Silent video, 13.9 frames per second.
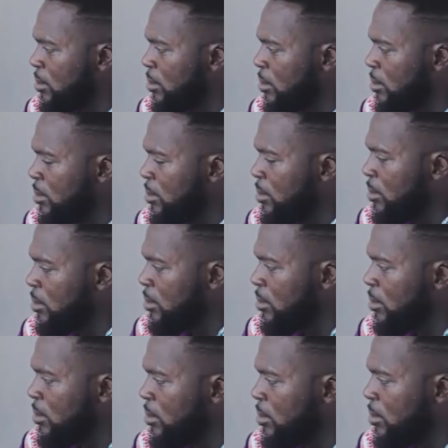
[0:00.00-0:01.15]

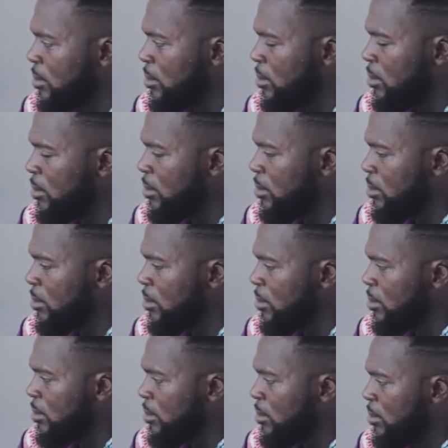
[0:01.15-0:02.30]

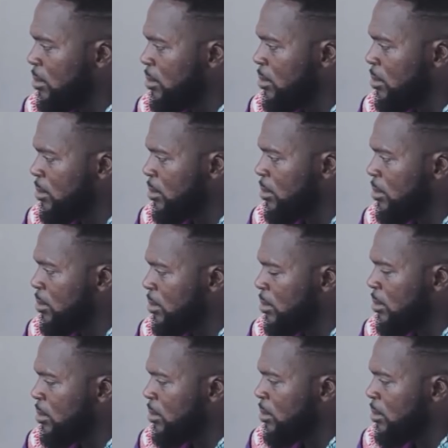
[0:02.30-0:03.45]

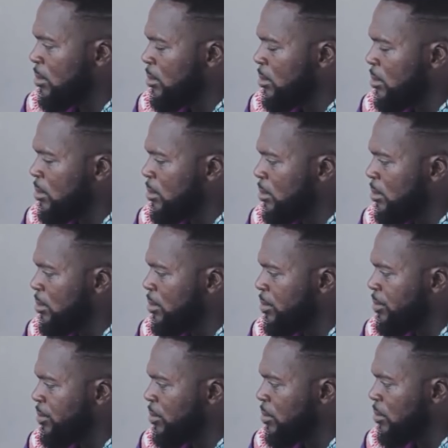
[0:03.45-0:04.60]

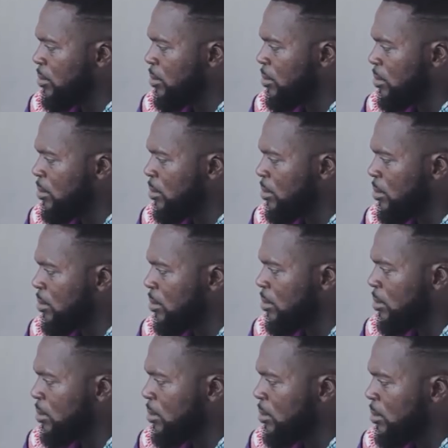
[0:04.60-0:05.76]

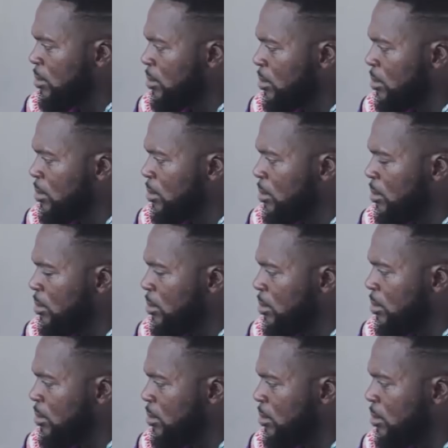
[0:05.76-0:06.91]
No words are spoken by the person on screen.